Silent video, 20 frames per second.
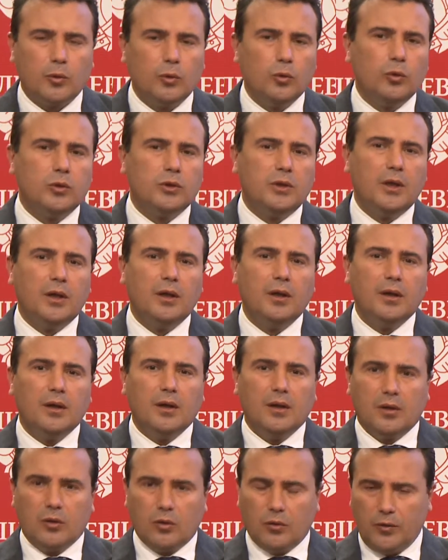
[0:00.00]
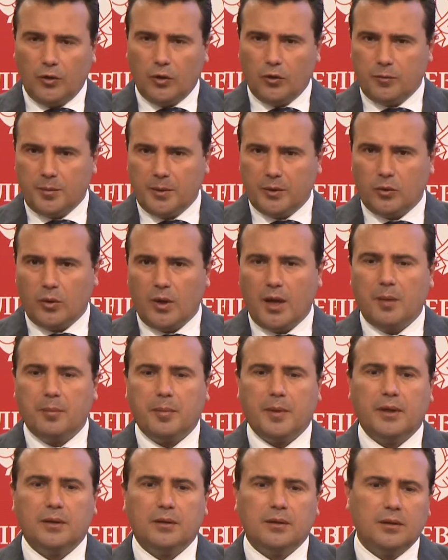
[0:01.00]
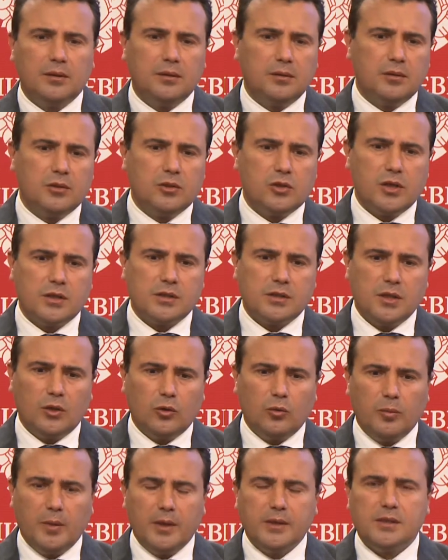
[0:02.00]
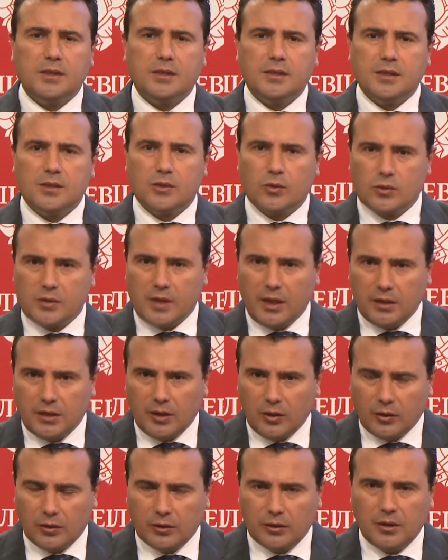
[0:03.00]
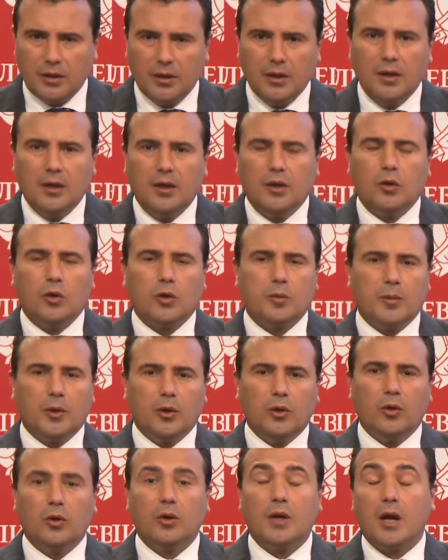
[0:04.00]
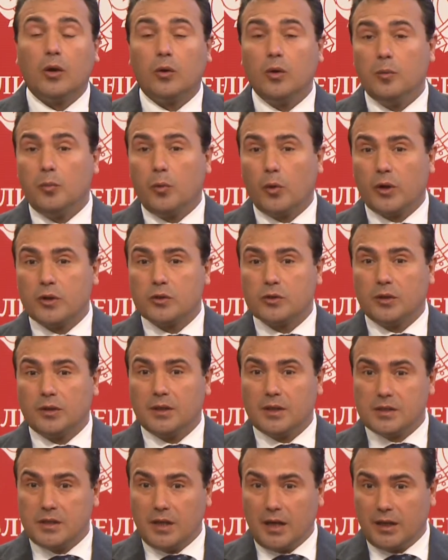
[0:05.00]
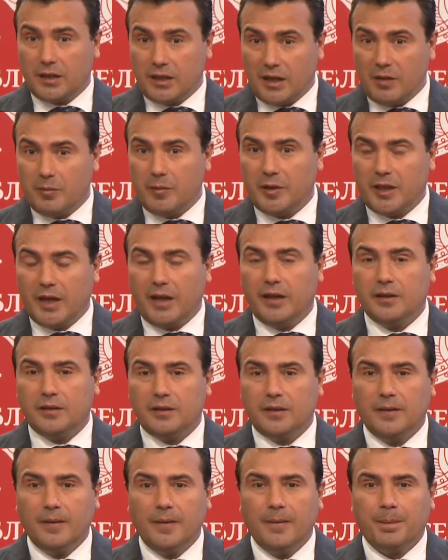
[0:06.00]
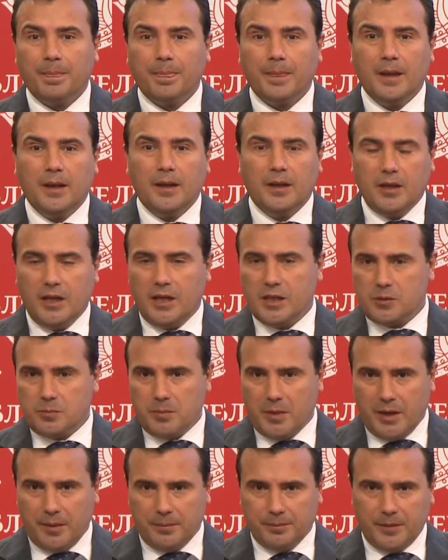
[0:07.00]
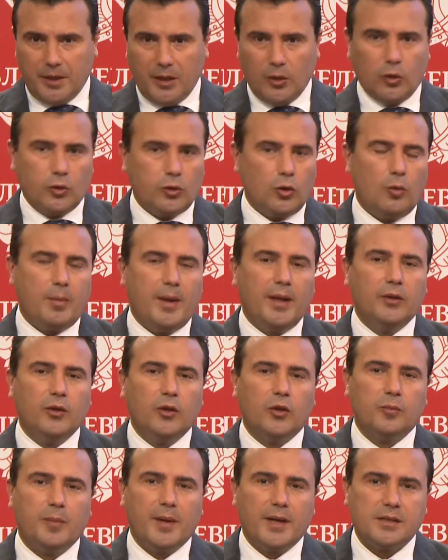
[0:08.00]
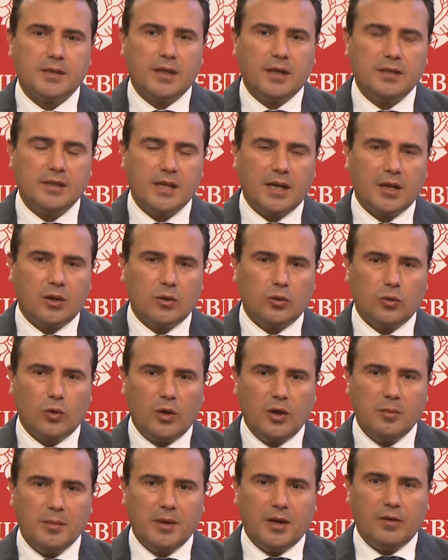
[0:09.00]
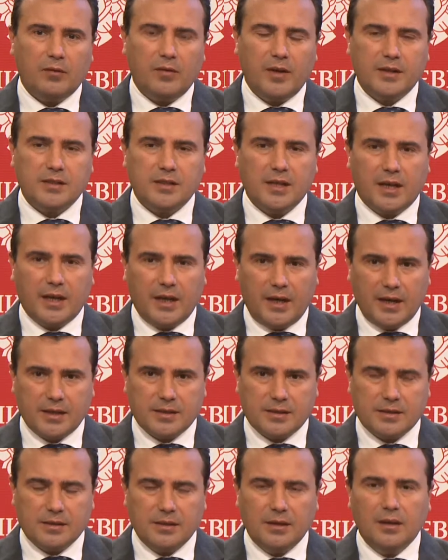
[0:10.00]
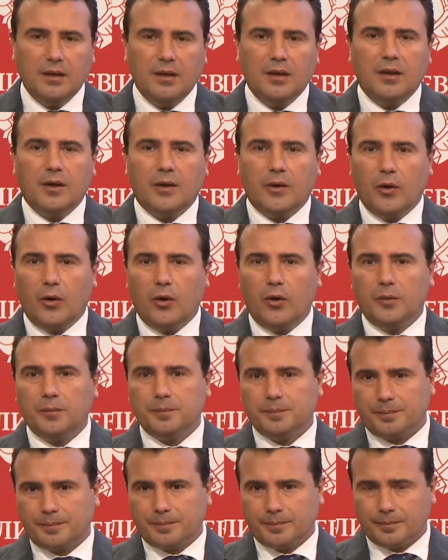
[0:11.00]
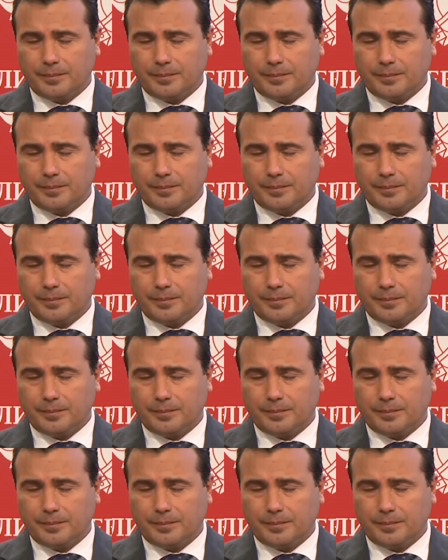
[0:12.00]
and of course the lack of certain products. We saw that few months ago with the cooking oil, as well as the increase of the price of metals.